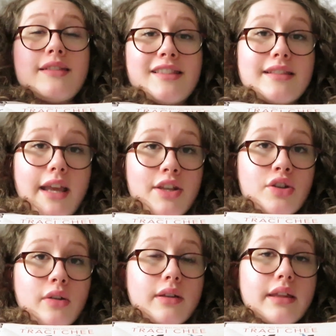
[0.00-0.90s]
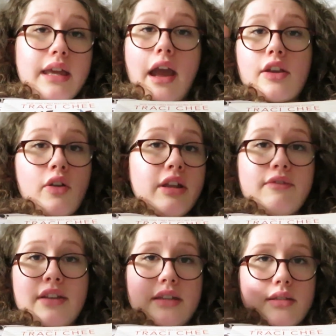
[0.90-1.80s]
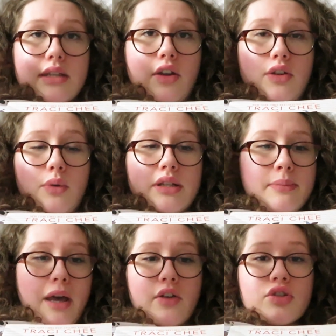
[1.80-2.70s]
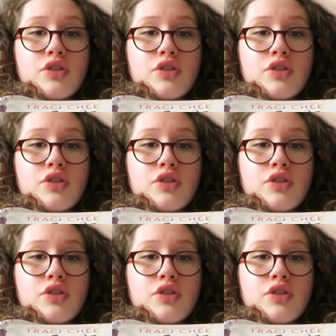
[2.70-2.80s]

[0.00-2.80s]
Literally, I don't even need to tell you what it's about.